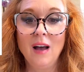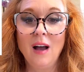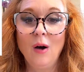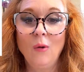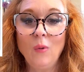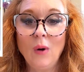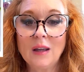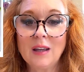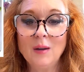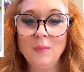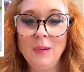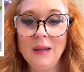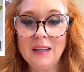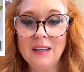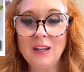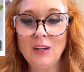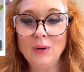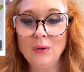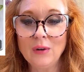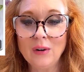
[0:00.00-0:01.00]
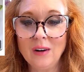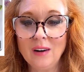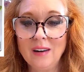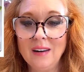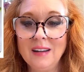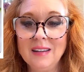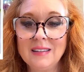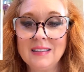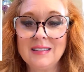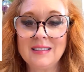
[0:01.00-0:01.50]
What can be cuter?
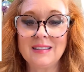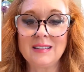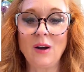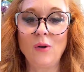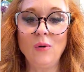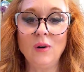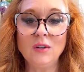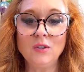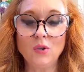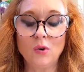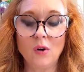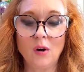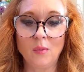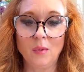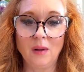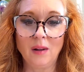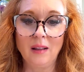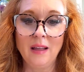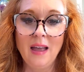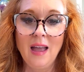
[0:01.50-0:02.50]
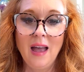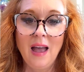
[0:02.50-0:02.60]
It is so adorable.